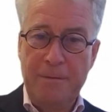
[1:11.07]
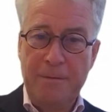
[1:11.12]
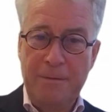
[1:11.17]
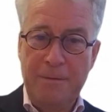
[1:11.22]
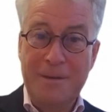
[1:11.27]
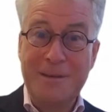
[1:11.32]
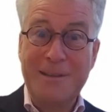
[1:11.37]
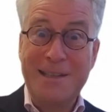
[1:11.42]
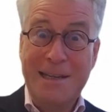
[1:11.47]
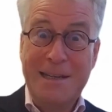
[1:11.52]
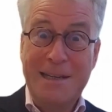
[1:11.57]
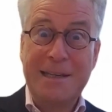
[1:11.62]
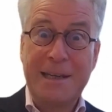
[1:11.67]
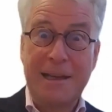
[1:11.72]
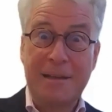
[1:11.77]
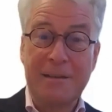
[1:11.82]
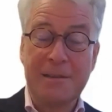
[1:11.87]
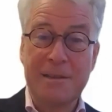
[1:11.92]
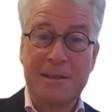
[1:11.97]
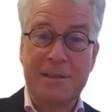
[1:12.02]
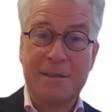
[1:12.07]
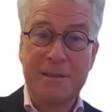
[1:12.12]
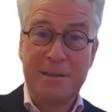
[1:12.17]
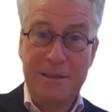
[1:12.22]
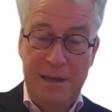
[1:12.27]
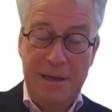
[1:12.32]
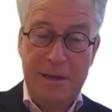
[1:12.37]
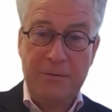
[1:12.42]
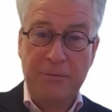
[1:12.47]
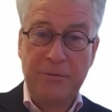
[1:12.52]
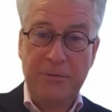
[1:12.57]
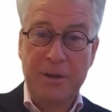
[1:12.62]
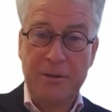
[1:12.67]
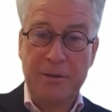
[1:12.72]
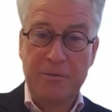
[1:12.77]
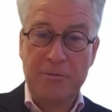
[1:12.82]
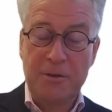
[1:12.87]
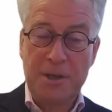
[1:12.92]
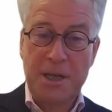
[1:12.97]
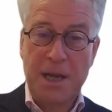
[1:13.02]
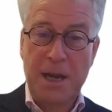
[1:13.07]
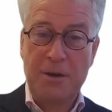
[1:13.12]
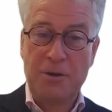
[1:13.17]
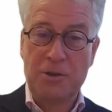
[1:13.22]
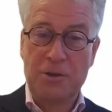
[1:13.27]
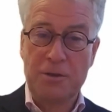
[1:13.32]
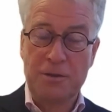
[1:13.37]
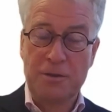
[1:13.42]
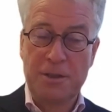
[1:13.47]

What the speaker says: the details need further attention.